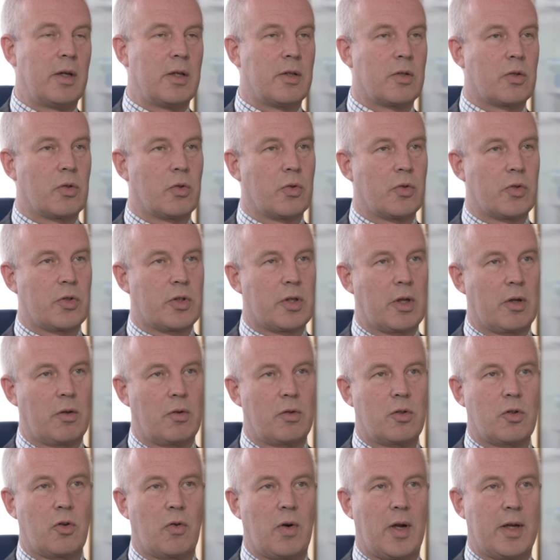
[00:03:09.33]
It's also
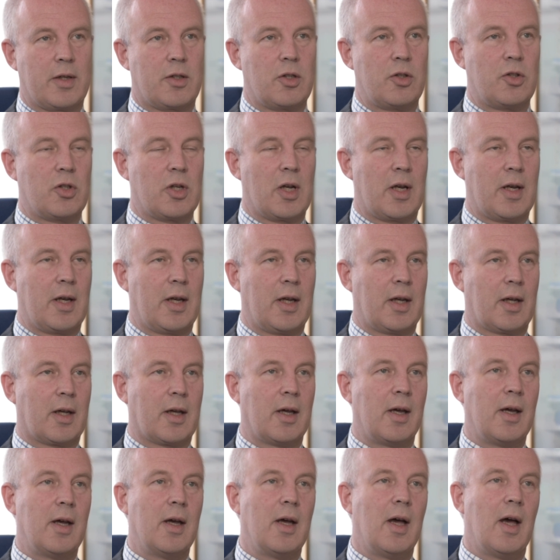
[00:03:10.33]
teratogenic,